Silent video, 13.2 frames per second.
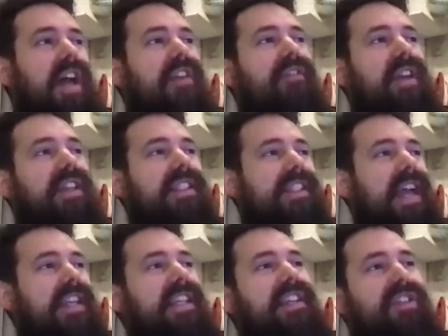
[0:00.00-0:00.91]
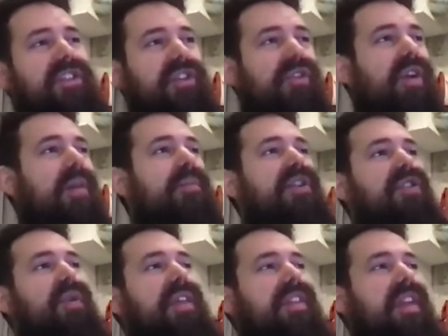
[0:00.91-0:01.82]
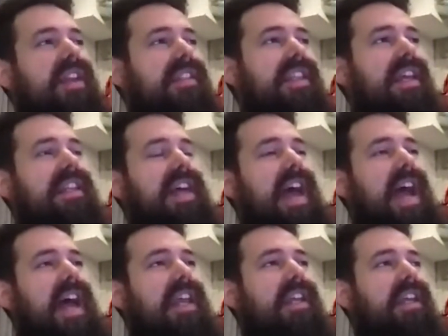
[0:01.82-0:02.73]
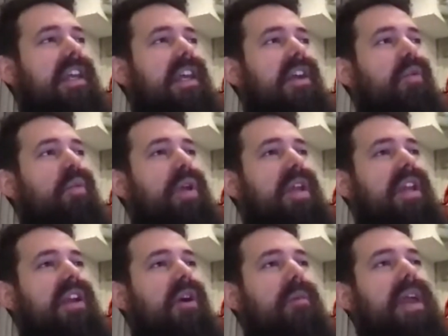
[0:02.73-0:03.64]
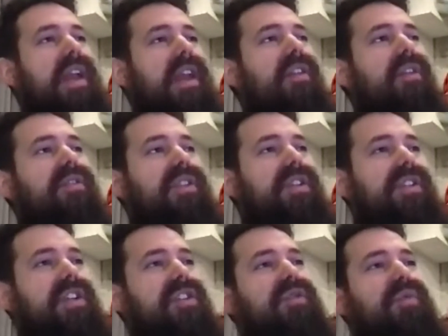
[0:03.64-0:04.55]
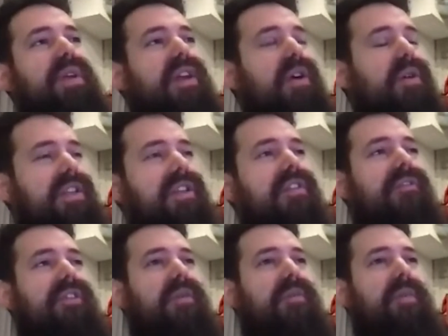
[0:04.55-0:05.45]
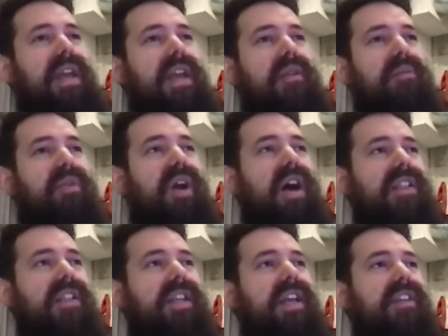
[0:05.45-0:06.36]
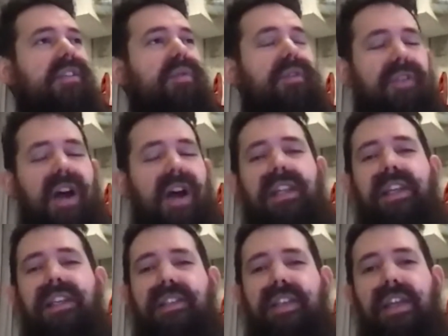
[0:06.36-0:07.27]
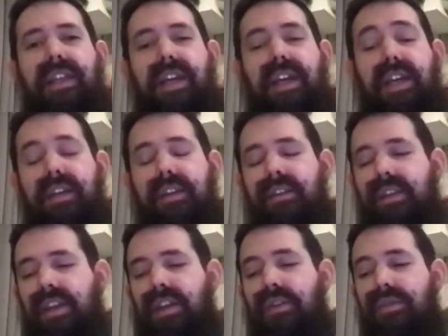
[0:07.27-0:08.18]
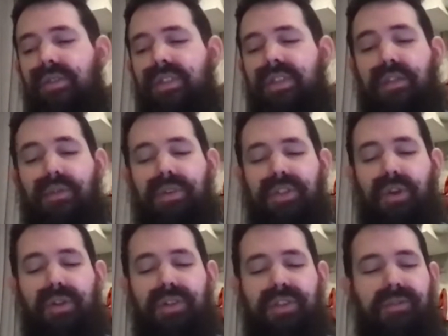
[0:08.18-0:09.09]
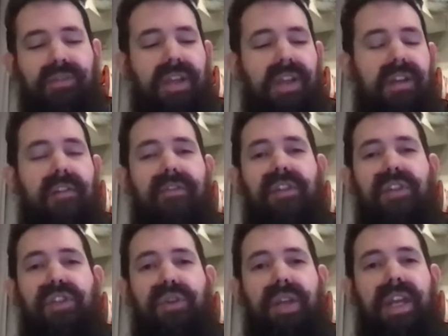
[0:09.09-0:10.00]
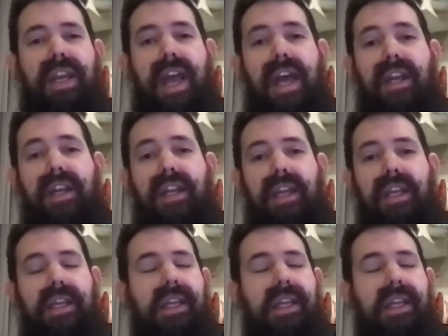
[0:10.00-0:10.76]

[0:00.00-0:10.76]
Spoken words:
of assessing the script and doing things like that, we are making those decisions. We go into the filmmaking process. We finally see the results of the shooting and editing,